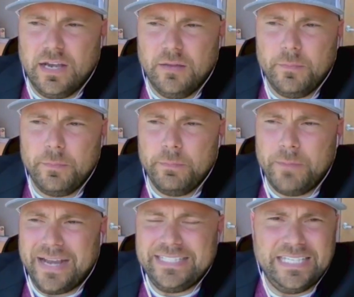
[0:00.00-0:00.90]

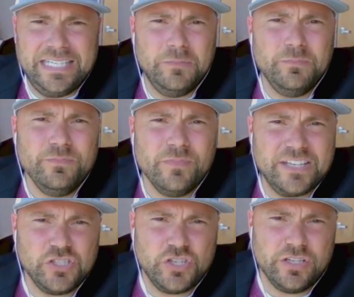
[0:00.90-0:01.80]
My team
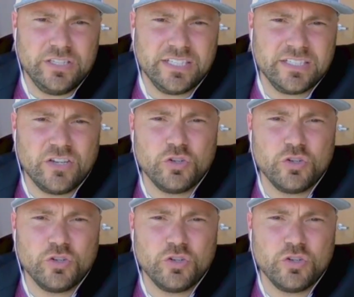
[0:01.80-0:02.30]
last year did